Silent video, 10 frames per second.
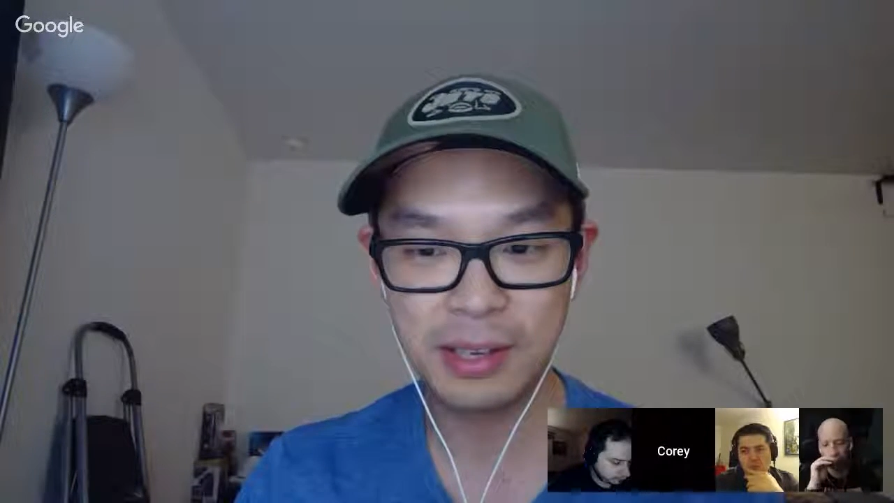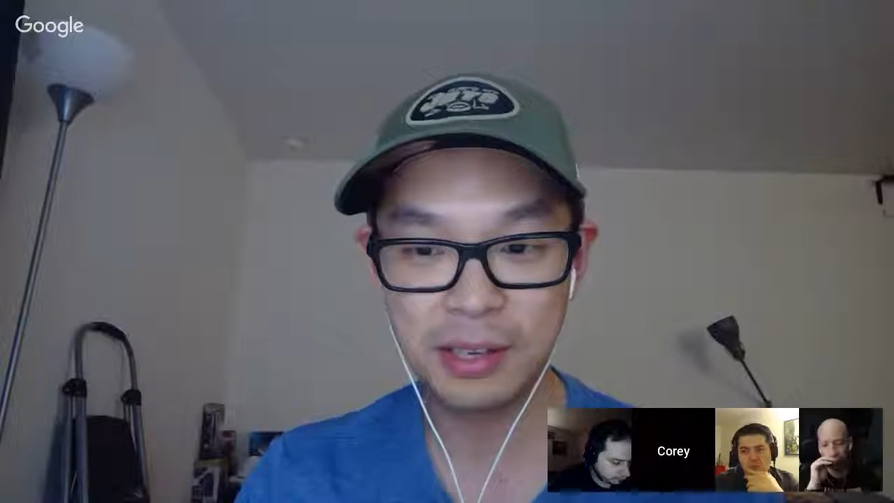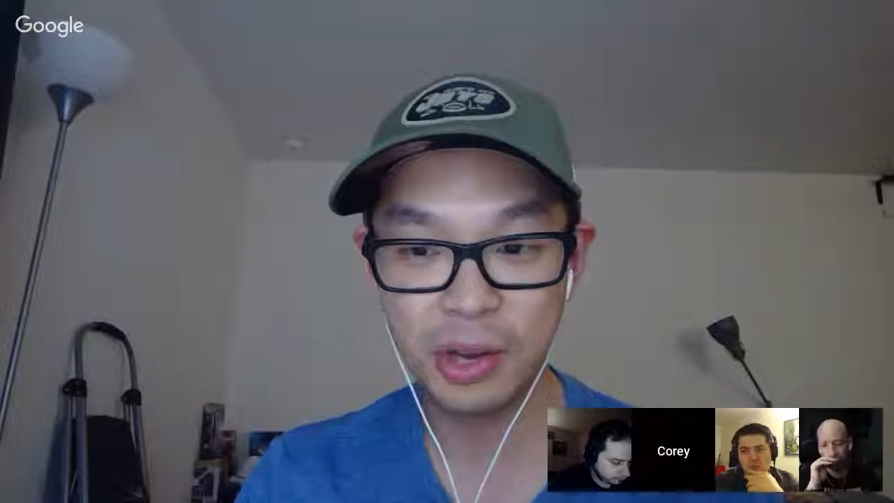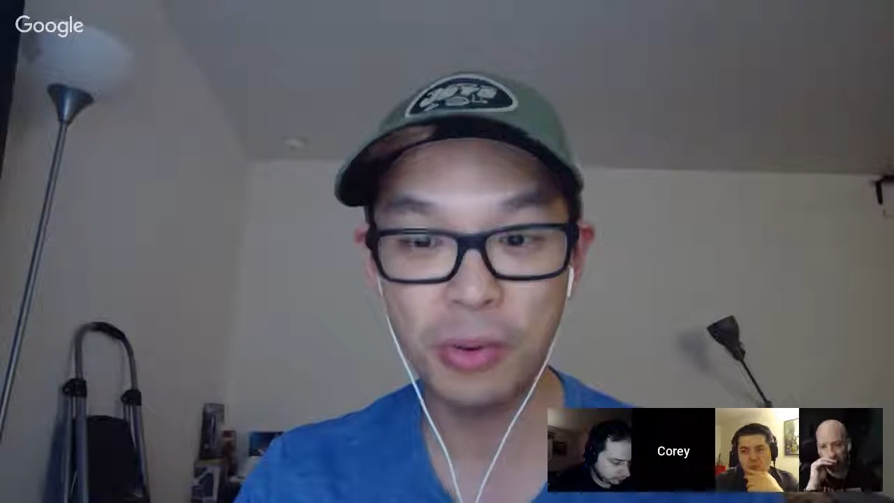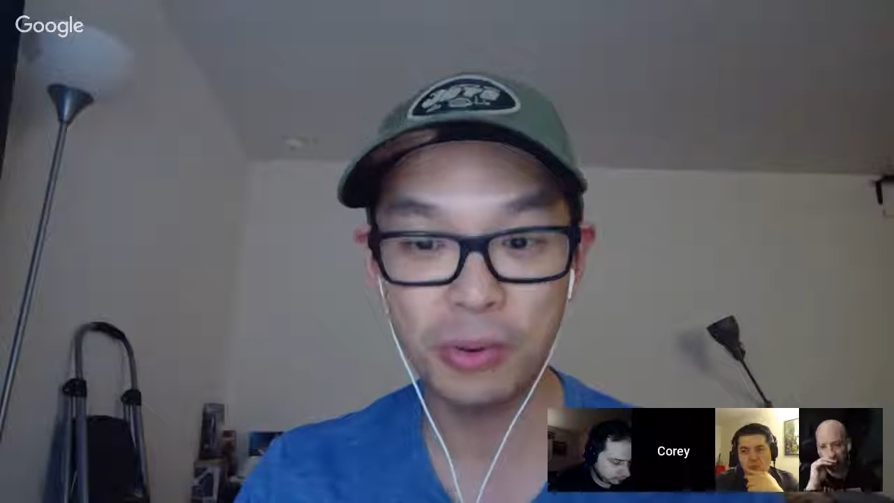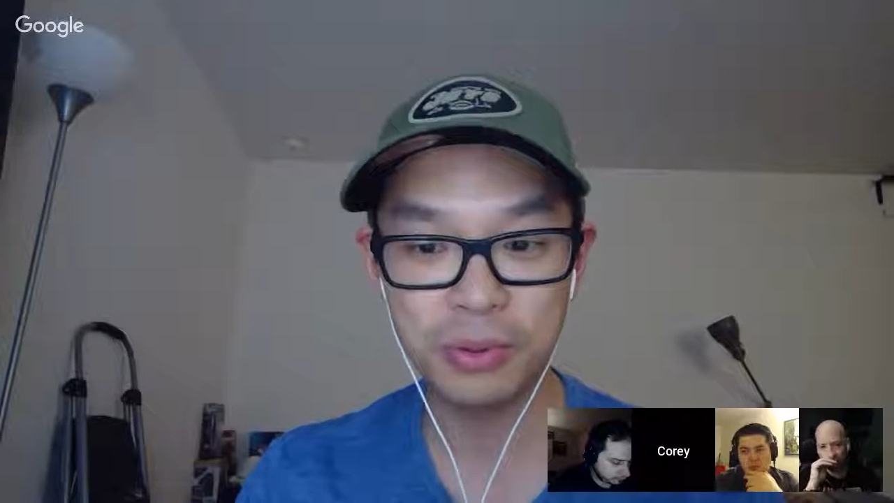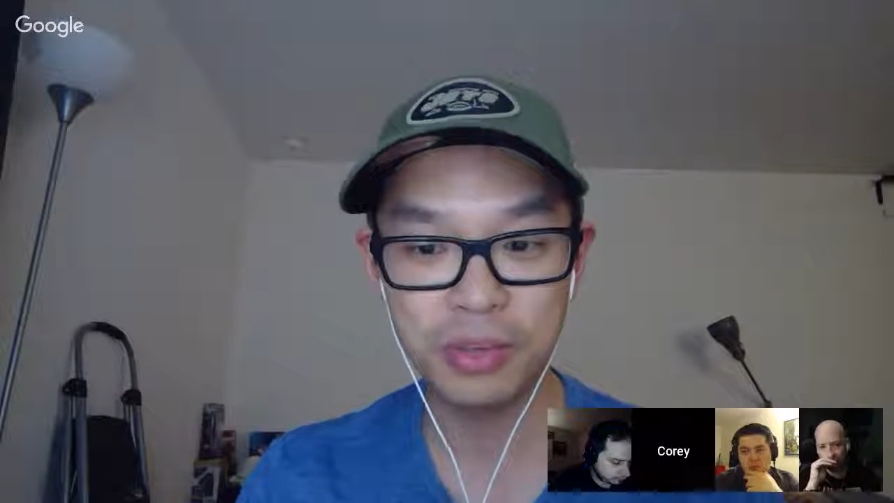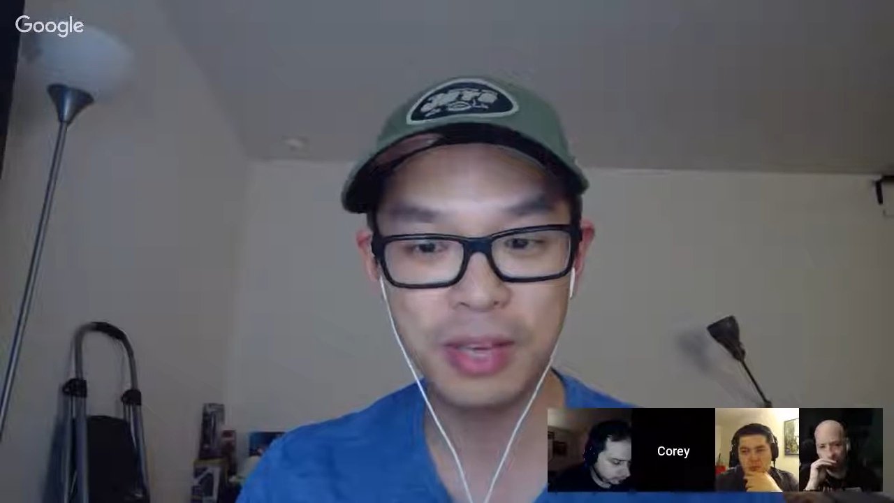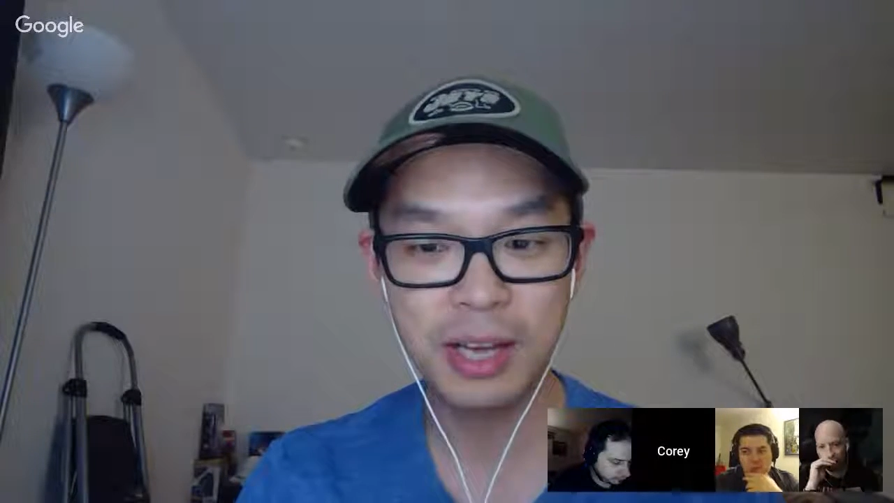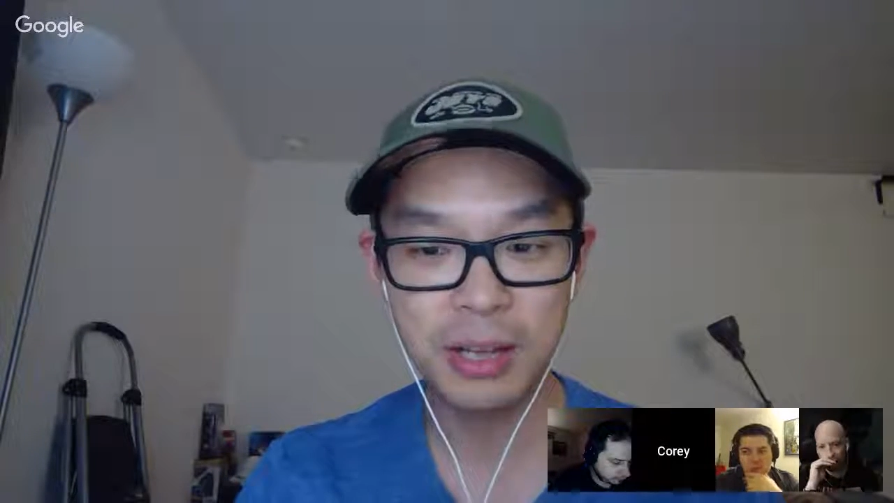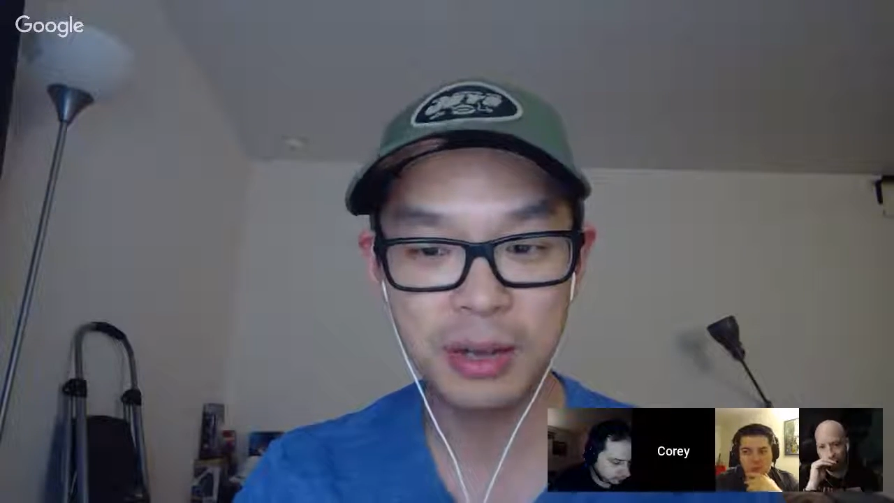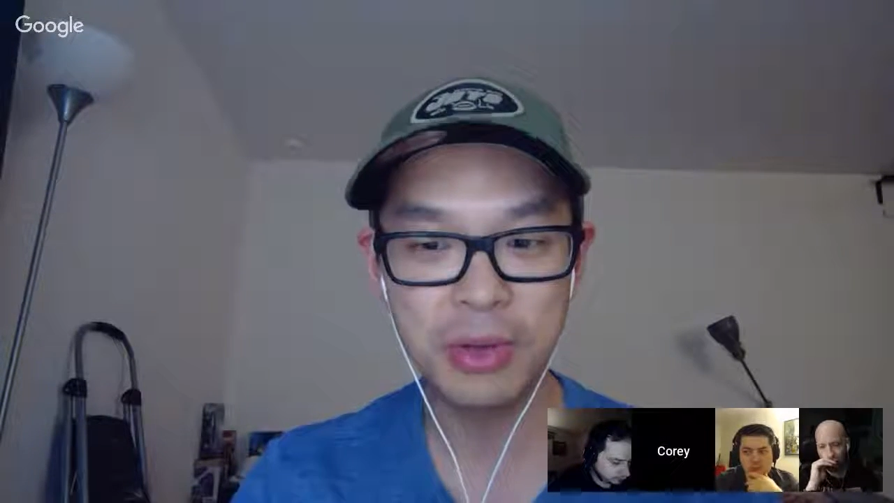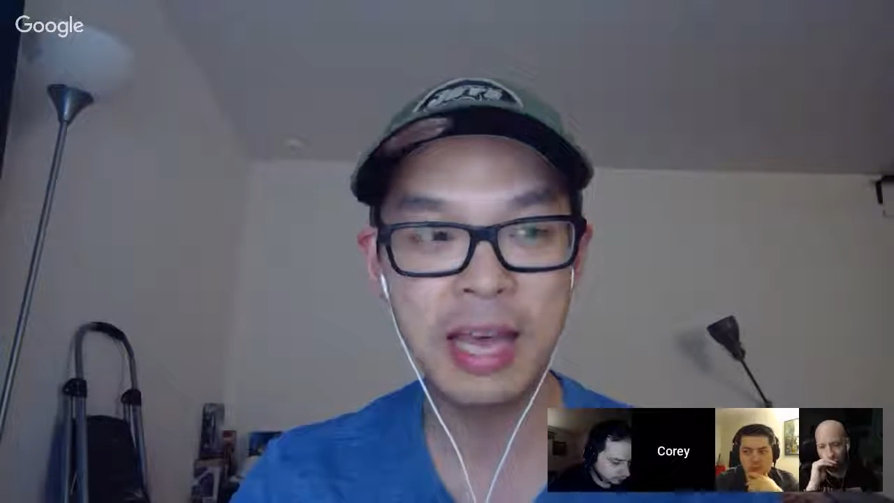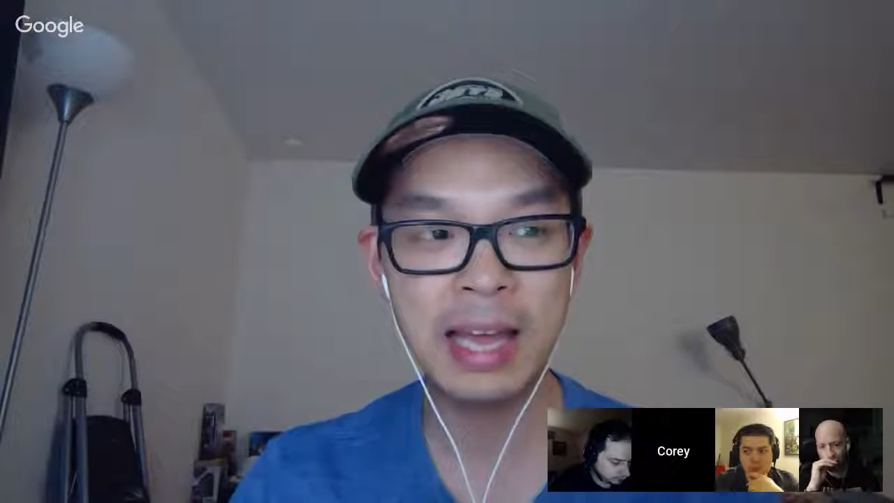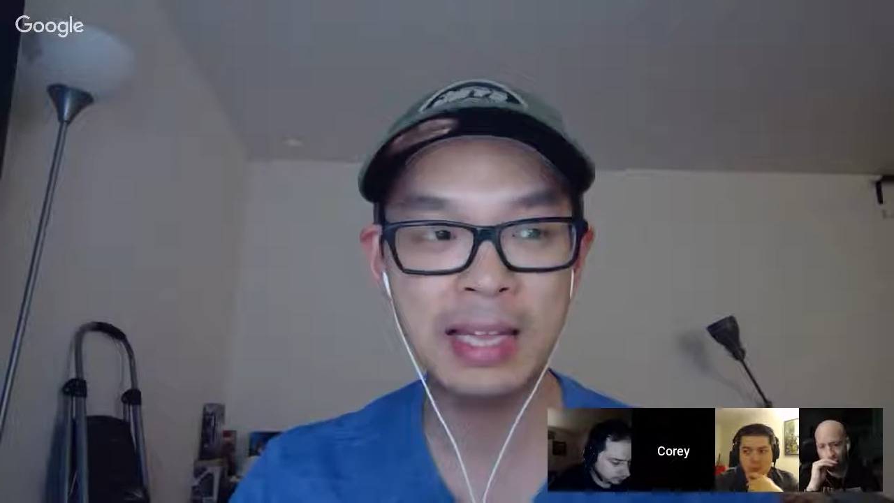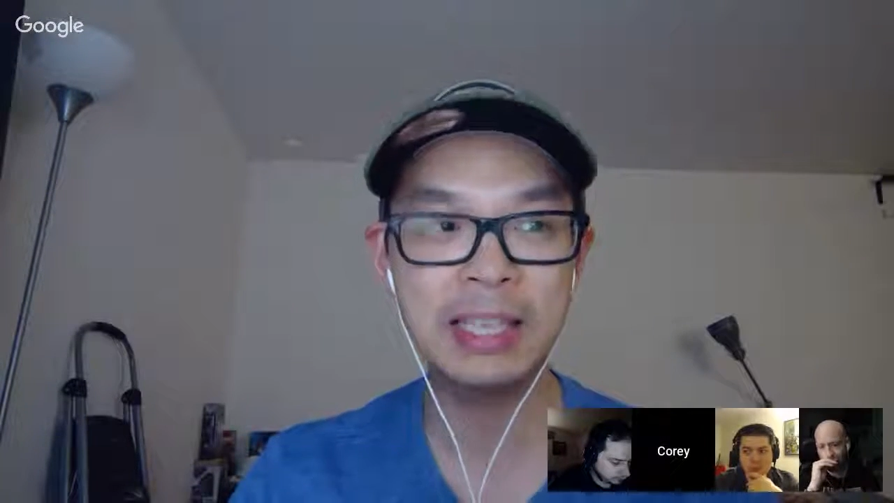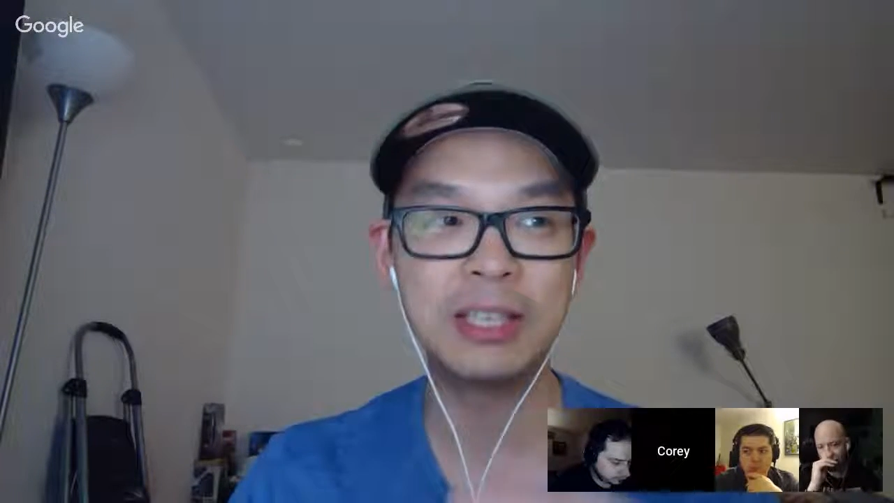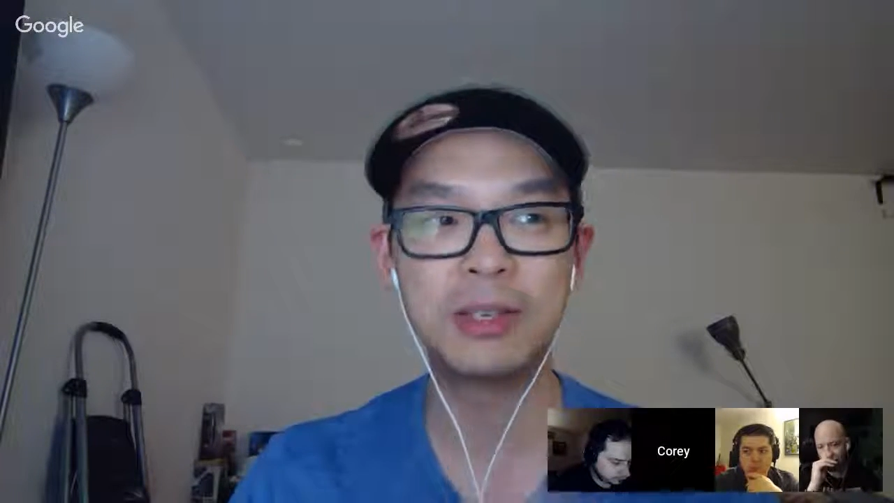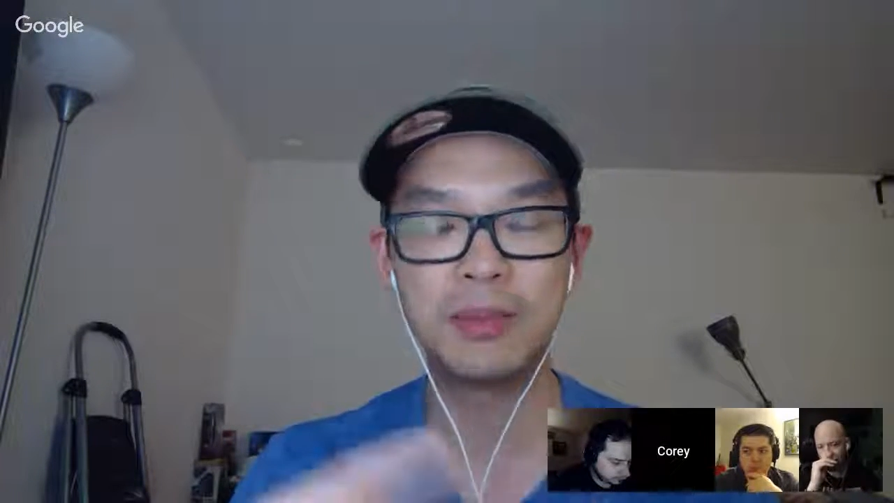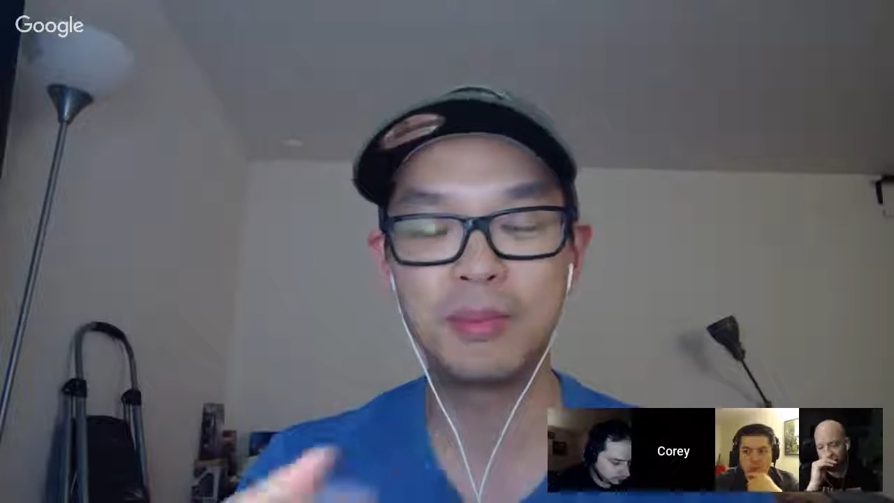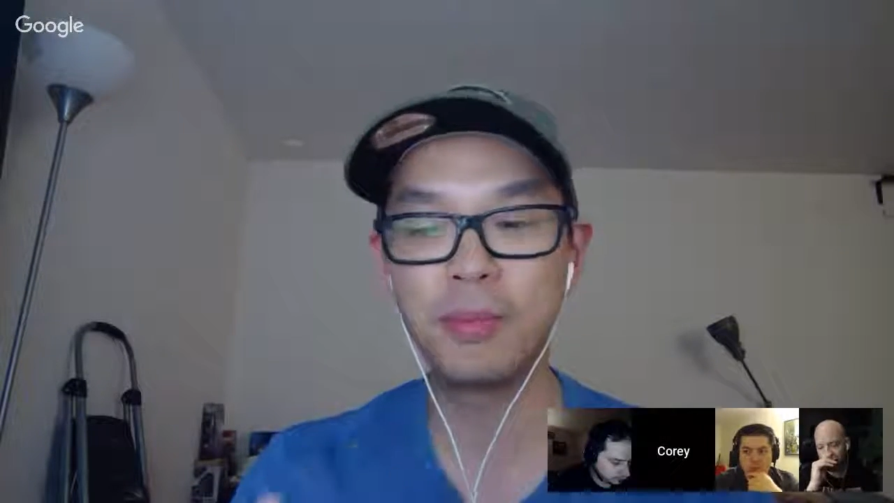zones, you get these